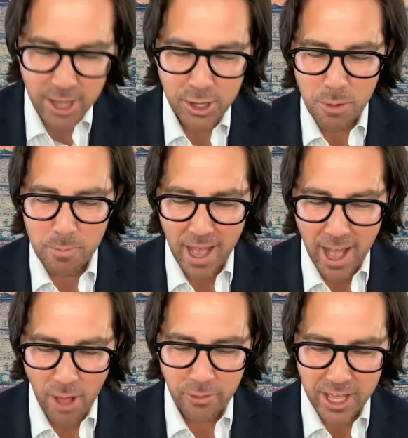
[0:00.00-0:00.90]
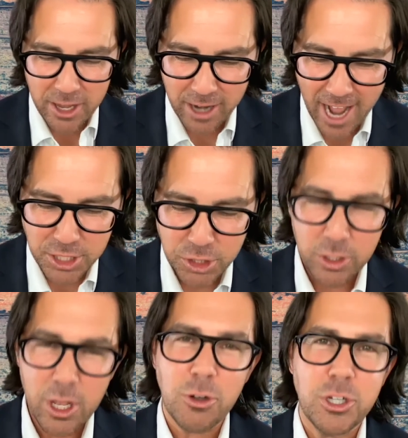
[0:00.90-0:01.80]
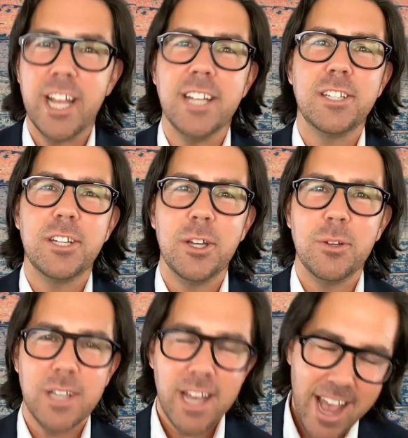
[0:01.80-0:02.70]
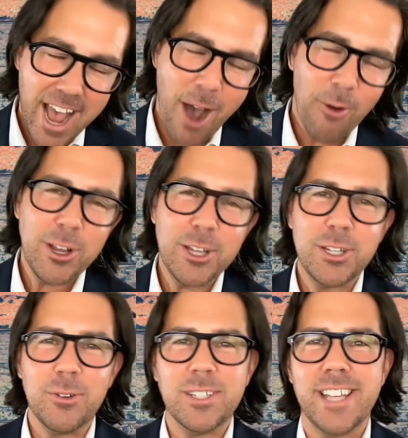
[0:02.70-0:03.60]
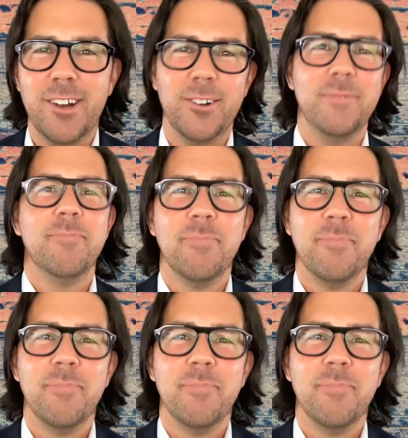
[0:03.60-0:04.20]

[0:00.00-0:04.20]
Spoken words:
Kuumba Health International Coaching Institute. How are you doing, Sacred?